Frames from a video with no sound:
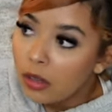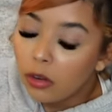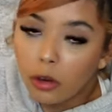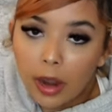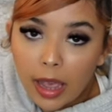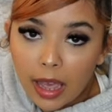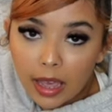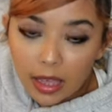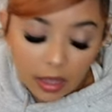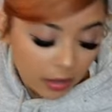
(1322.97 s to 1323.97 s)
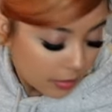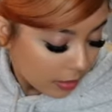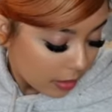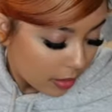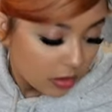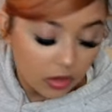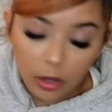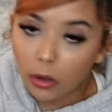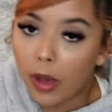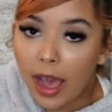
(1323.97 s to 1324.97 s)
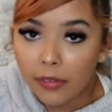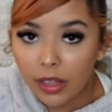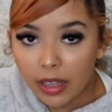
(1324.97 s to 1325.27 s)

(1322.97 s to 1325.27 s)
gray. So having